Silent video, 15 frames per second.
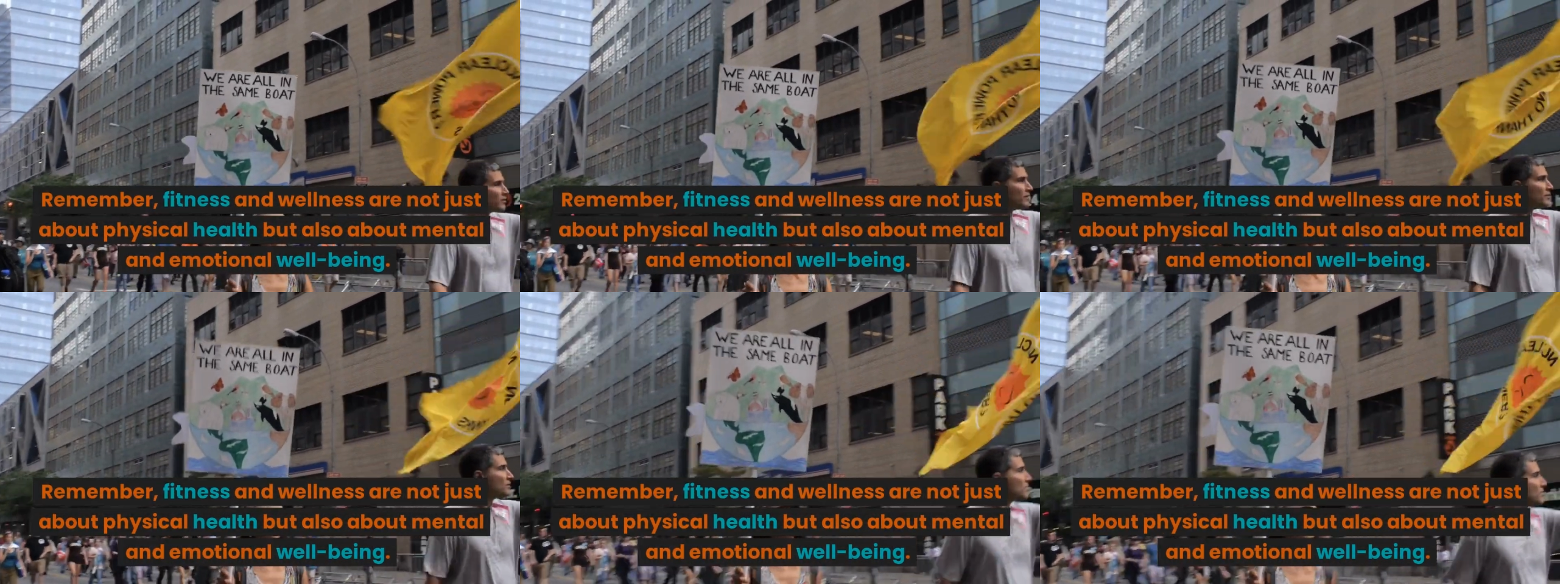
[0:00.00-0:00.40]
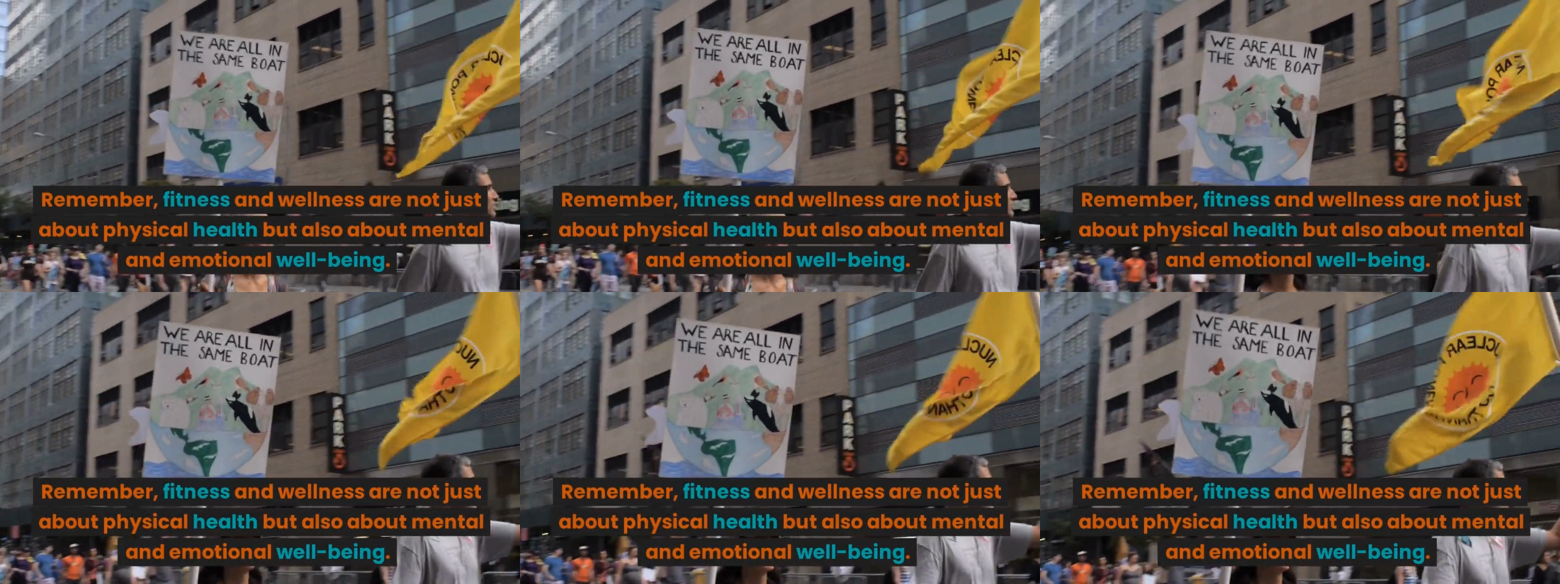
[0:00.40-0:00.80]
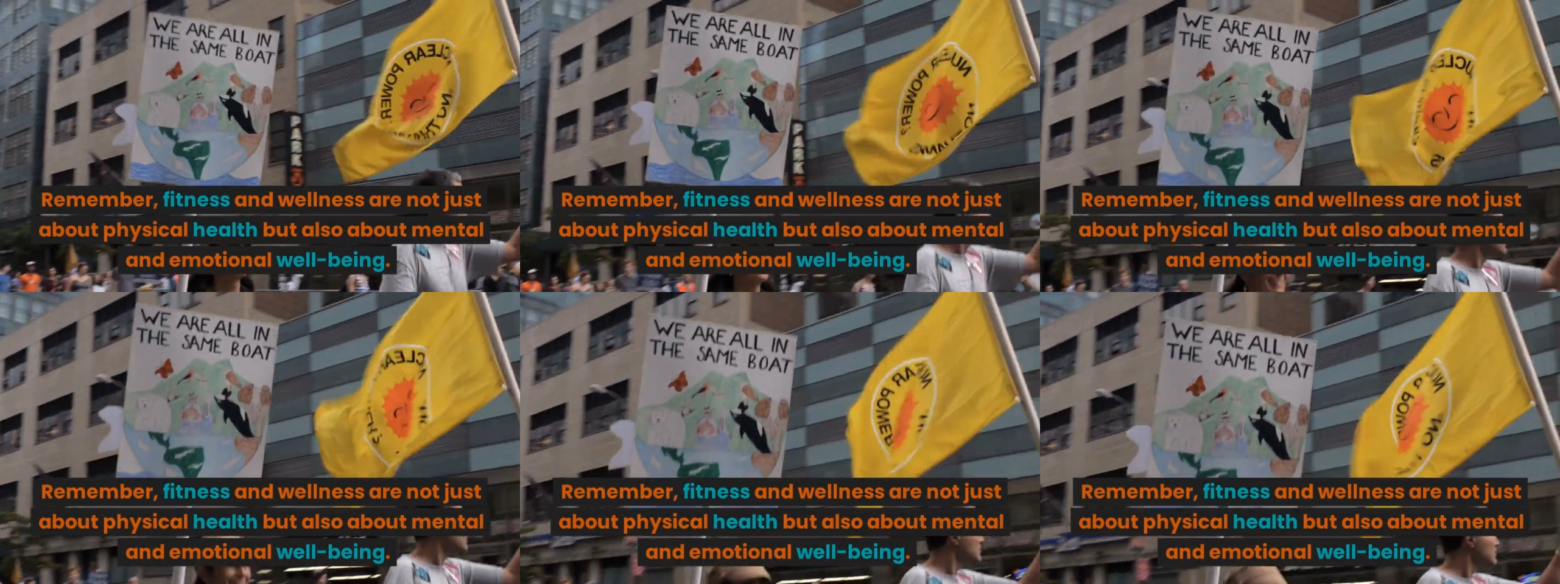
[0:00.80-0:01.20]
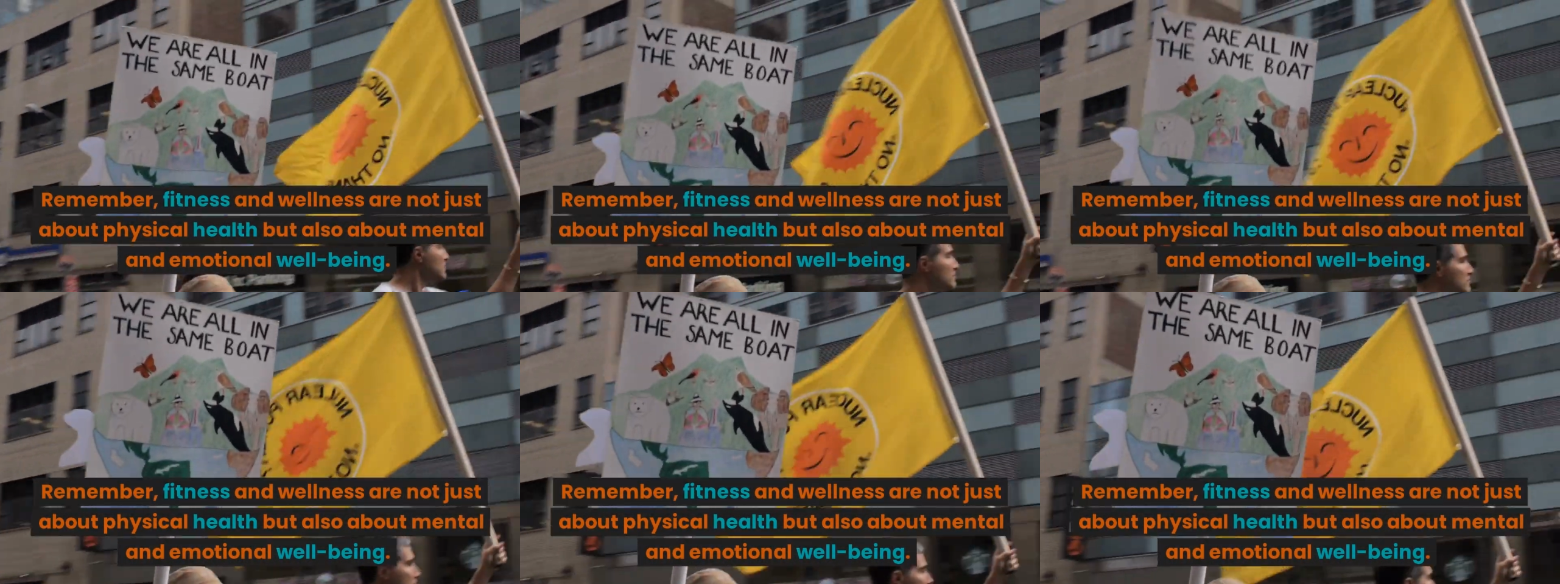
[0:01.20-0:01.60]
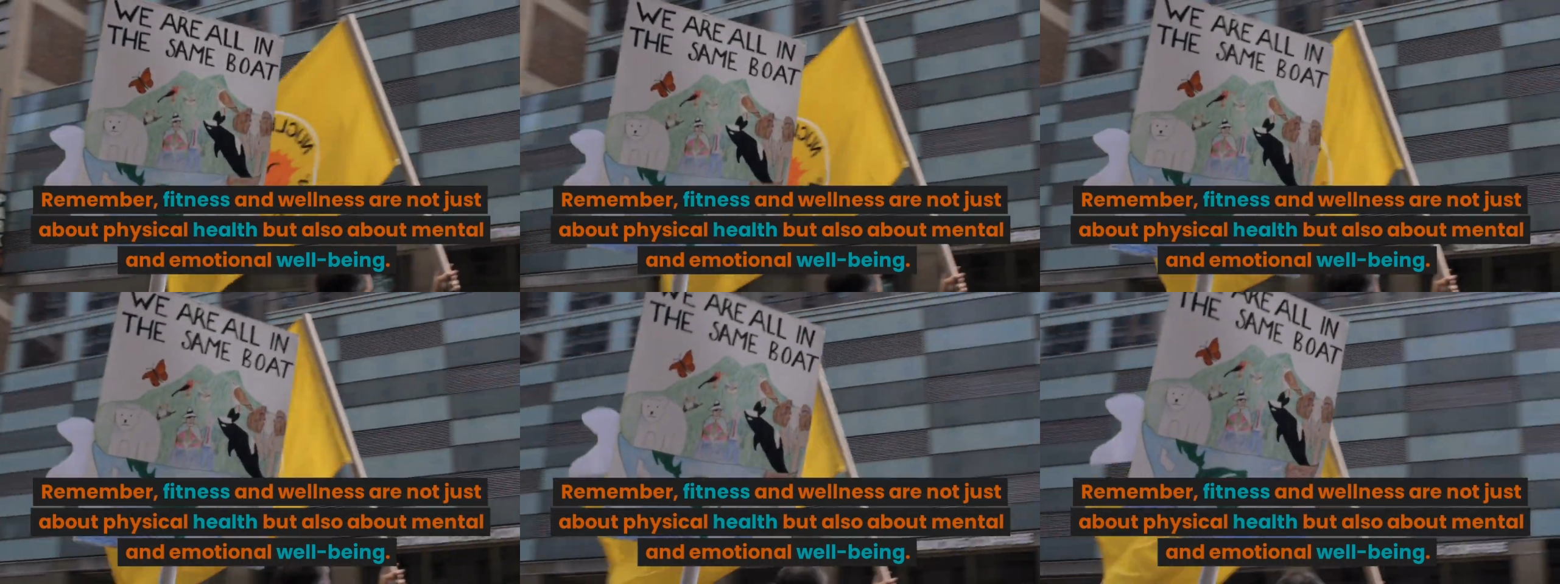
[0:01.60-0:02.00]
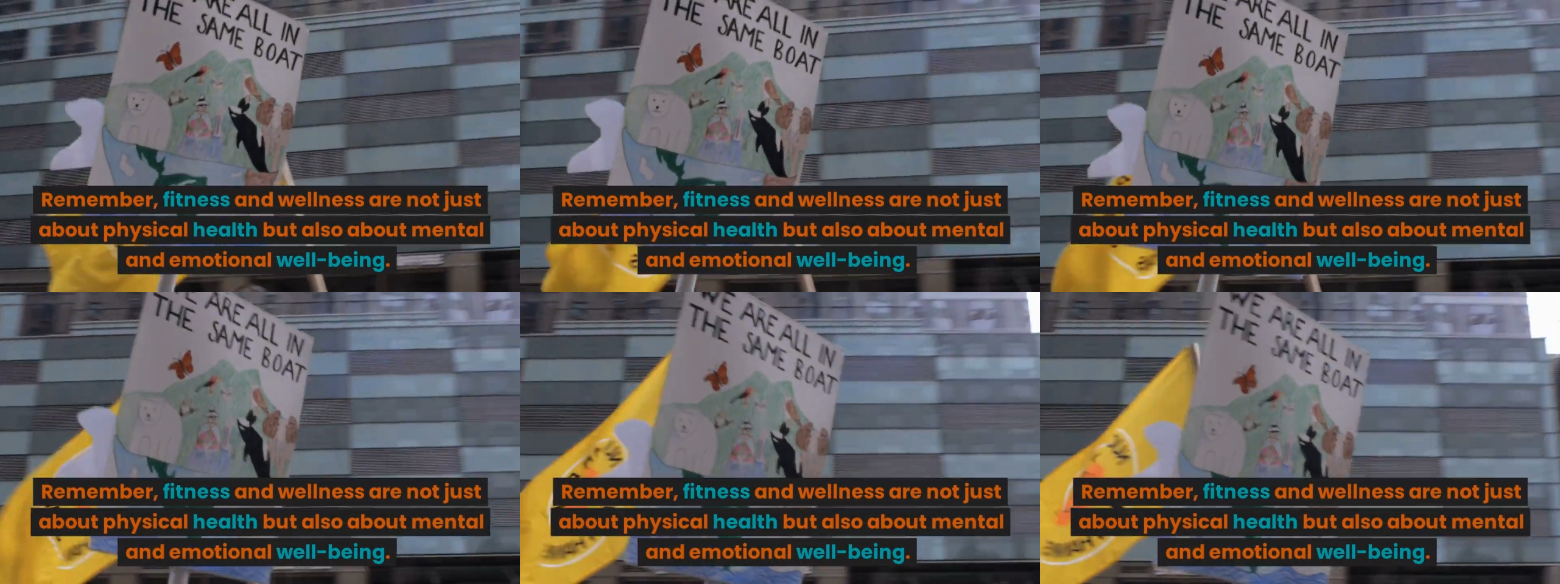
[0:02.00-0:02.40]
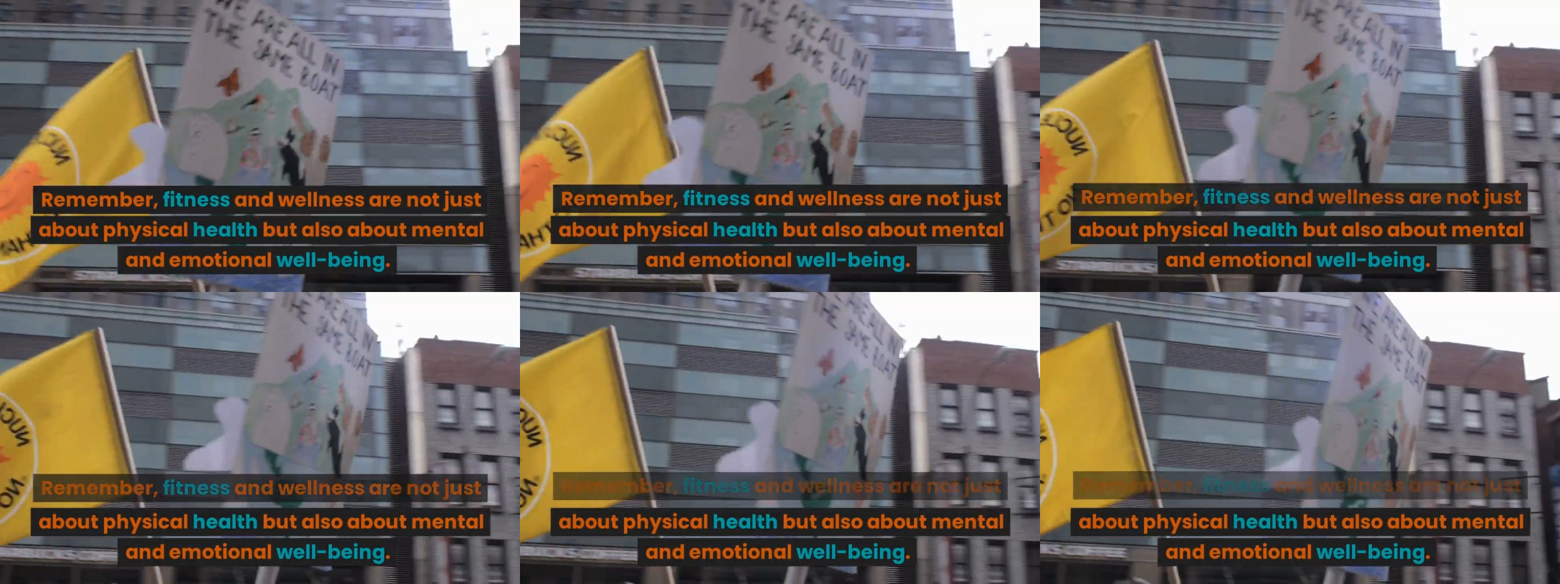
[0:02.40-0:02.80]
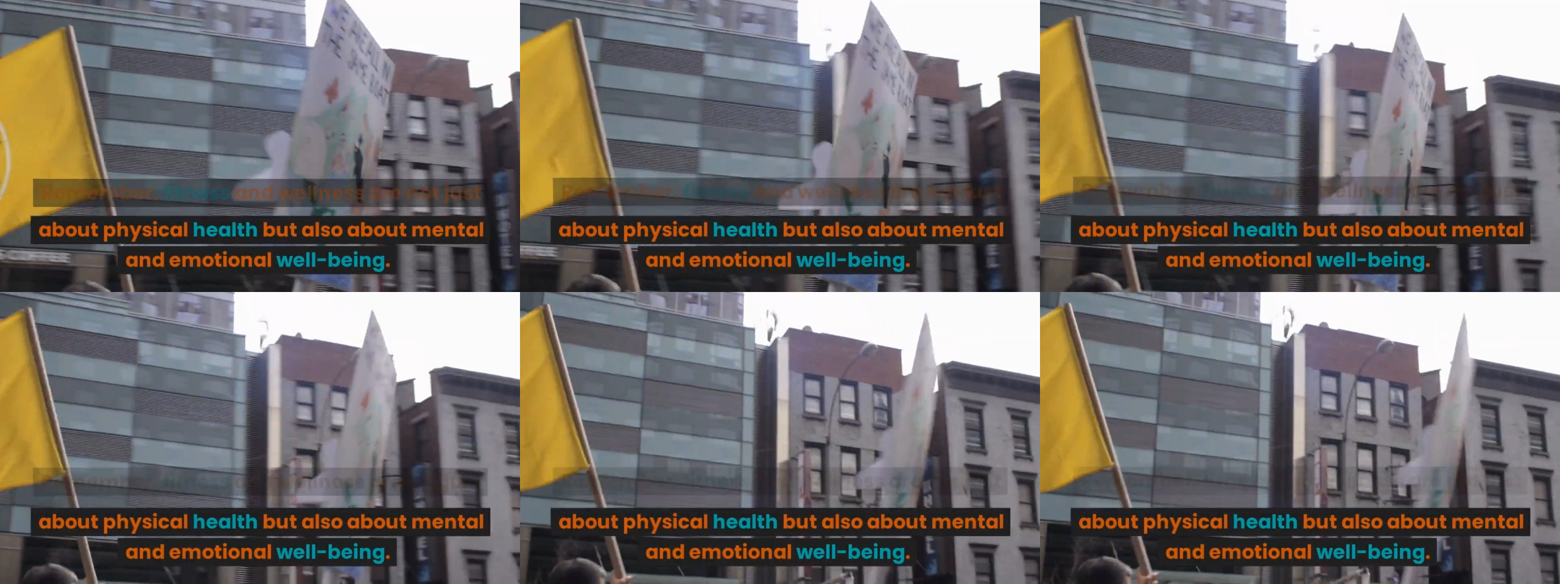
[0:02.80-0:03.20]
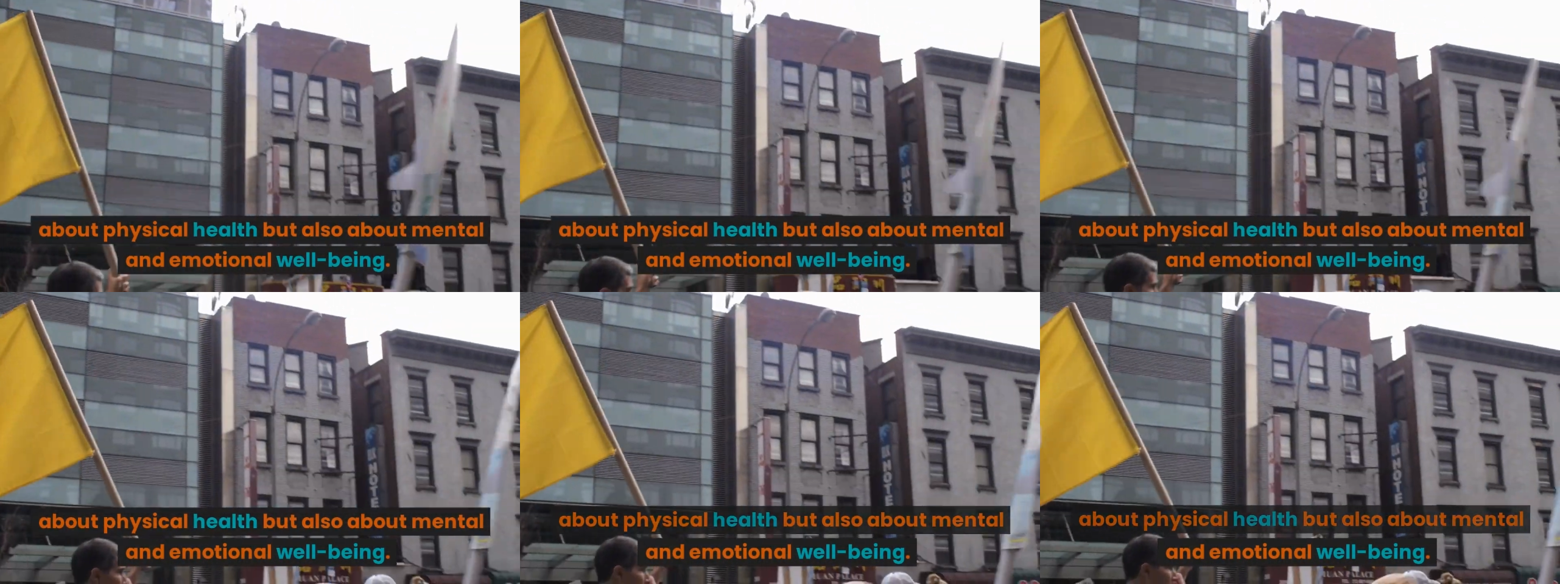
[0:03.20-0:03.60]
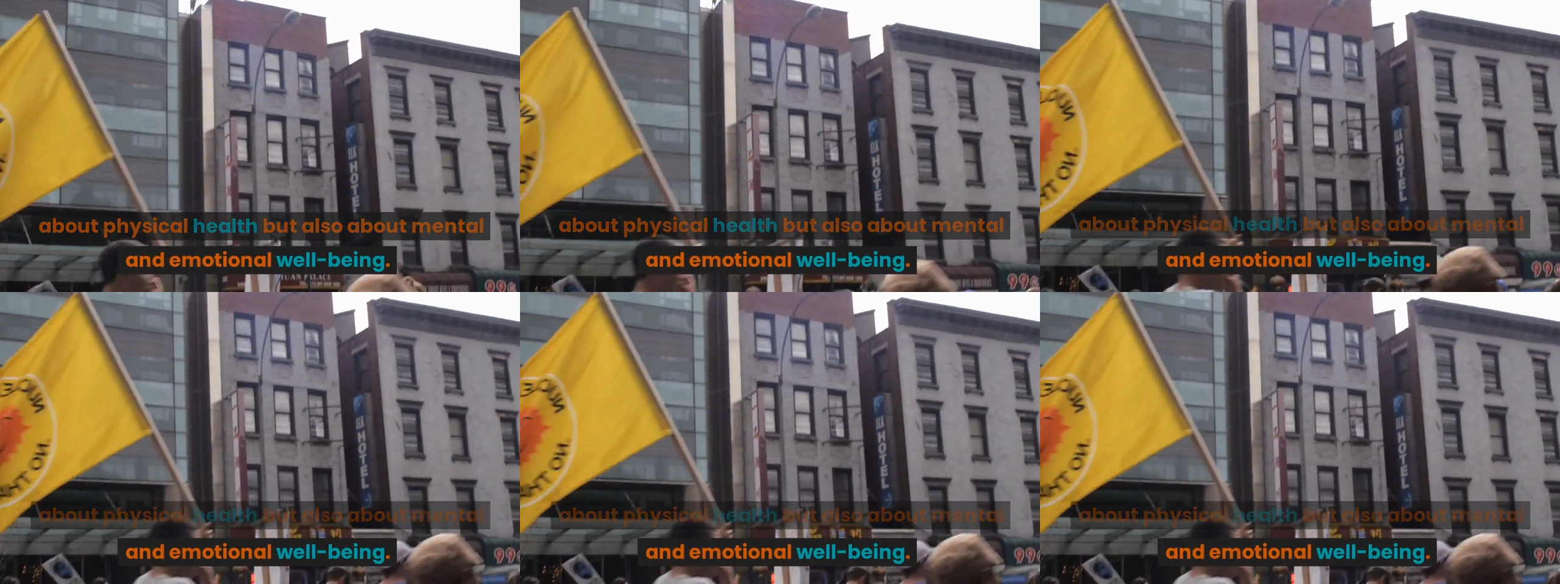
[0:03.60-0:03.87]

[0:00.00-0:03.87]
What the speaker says: Nobody's mouth can be seen.